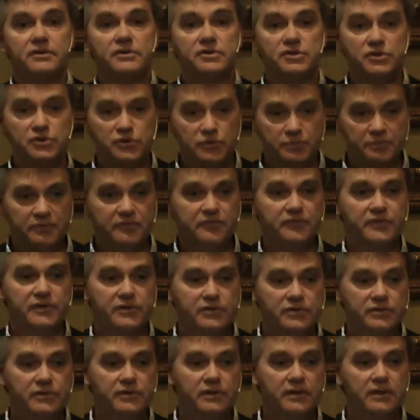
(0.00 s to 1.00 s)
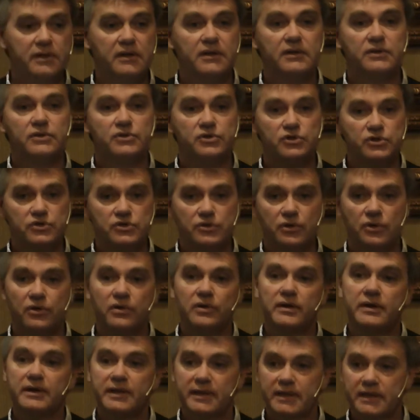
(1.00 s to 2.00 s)
superficial, just
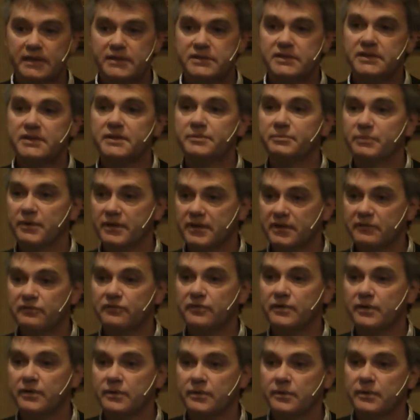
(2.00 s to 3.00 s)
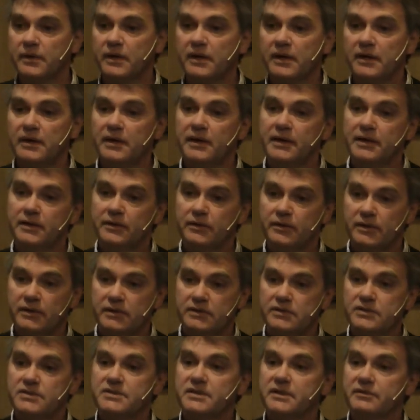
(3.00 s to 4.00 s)
organizing the money flow, and
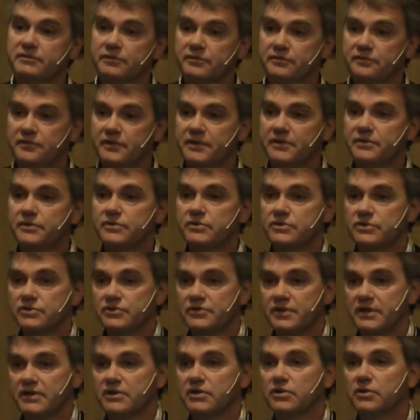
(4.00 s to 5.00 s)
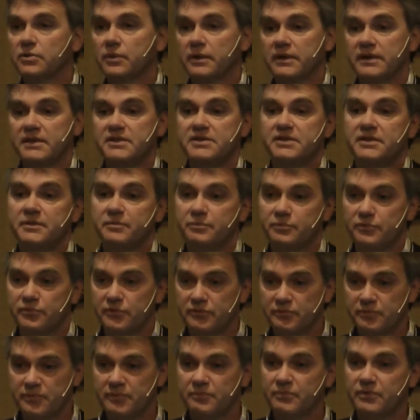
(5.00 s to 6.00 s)
others have a very strict quality
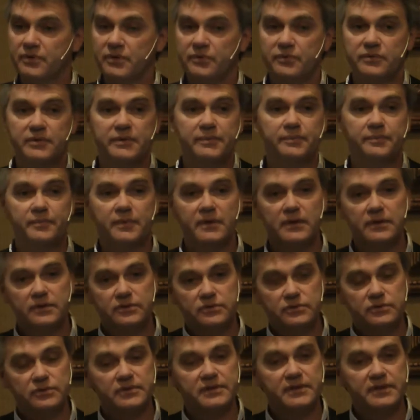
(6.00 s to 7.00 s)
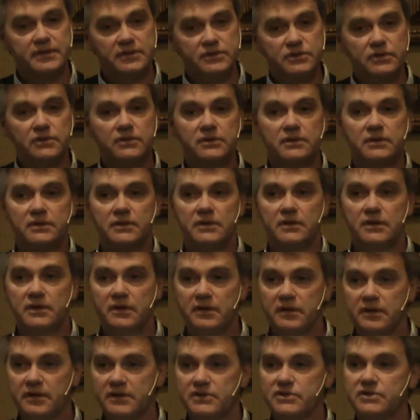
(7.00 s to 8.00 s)
improvement program. So there's a
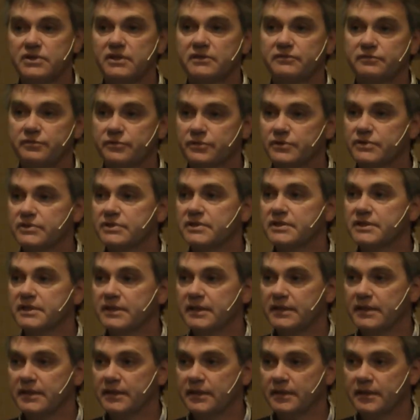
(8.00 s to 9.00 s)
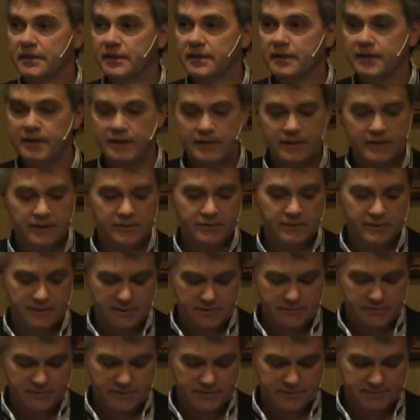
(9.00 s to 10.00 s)
large diversity in our
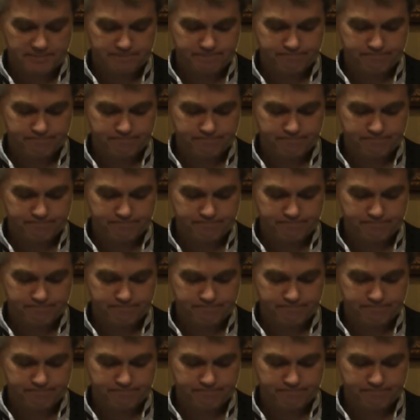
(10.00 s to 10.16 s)
country.